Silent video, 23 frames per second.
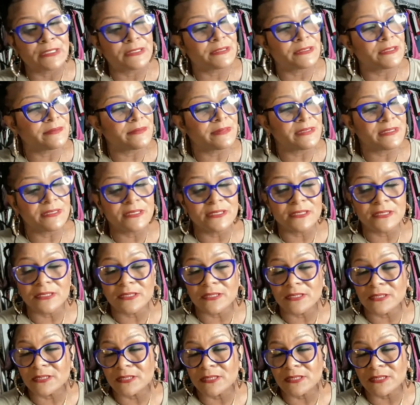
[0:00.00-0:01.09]
Them
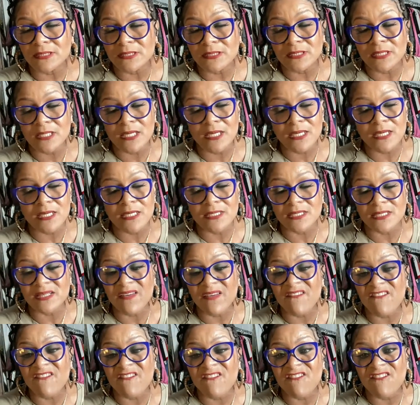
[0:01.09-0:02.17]
sneakers
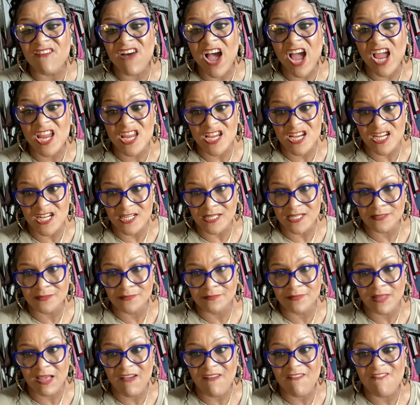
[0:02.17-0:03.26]
fire.
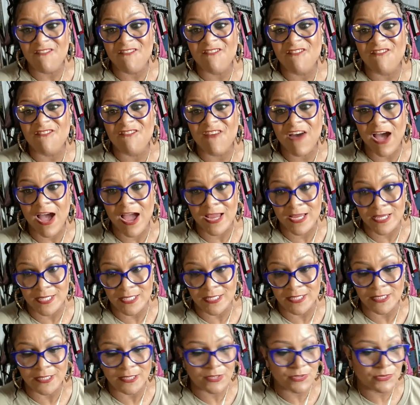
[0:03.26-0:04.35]
Fire.
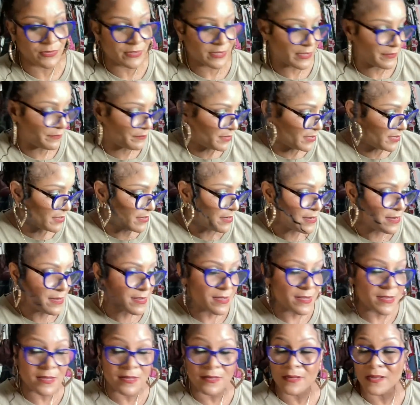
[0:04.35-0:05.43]
You hear me?
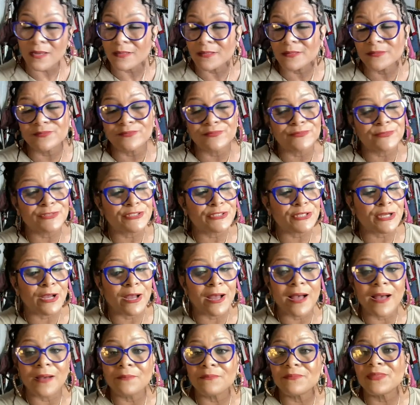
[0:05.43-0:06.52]
And
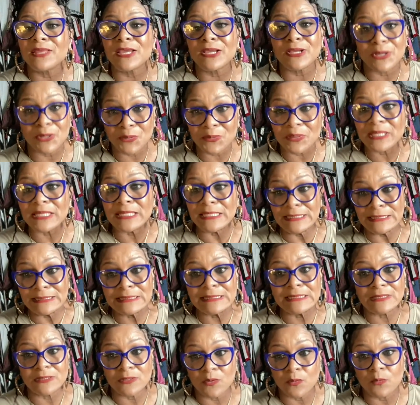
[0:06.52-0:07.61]
they gonna eat
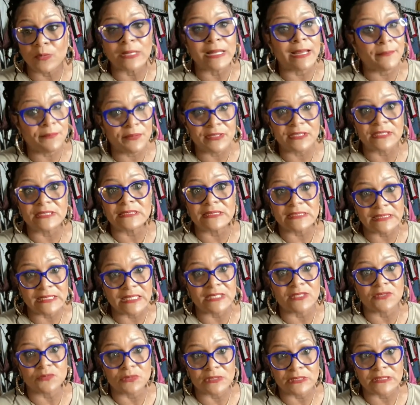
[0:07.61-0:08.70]
when I put it
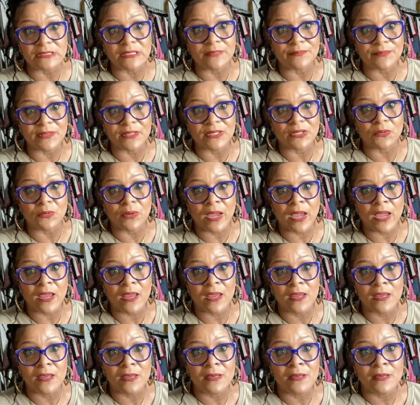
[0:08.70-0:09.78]
together. Okay.
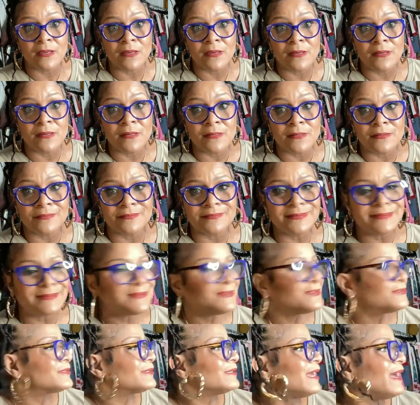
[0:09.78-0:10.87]

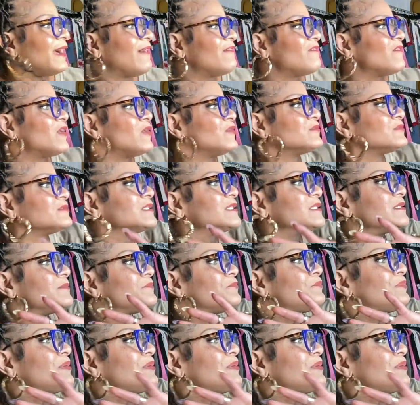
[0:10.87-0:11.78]
You can have on the